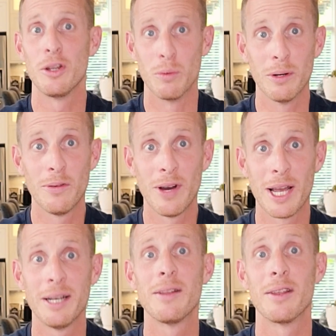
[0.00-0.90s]
you will
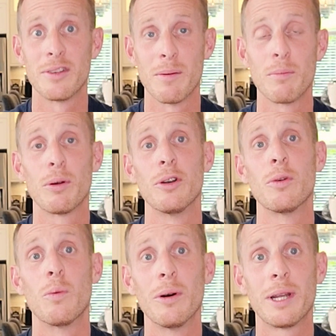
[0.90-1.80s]
find that some
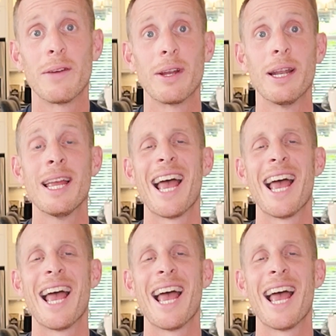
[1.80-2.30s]
employers will give it